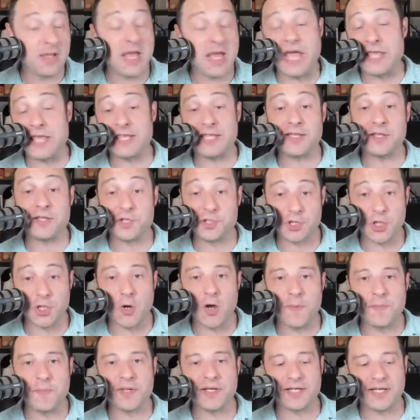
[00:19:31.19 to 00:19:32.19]
And then they show
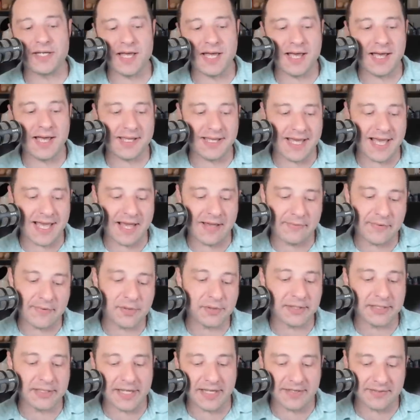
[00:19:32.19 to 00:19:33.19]
up, be like, oh, yeah, we
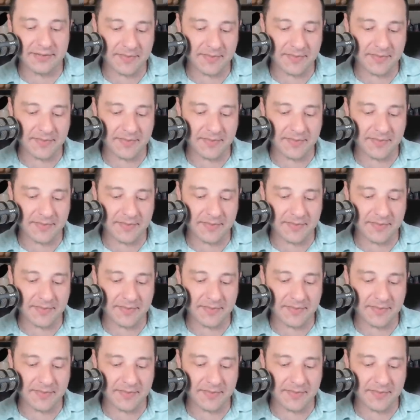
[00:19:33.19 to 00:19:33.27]
only got you.